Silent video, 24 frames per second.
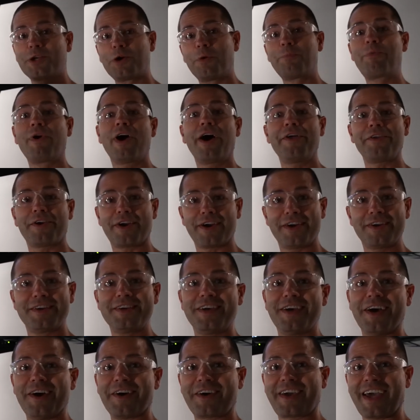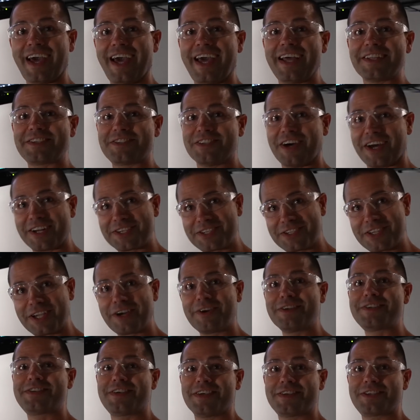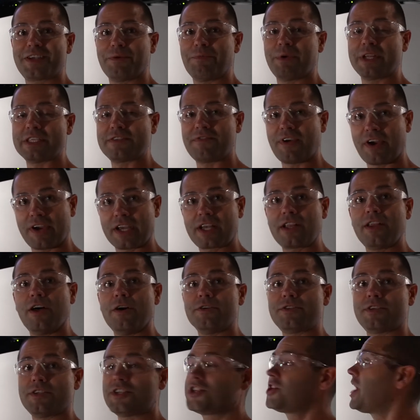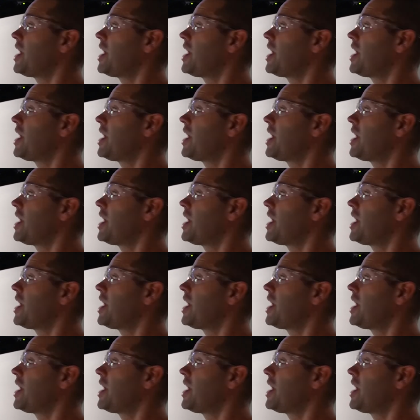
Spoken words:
little brother, okay? It's not a Schlieren system, but it's very close. It's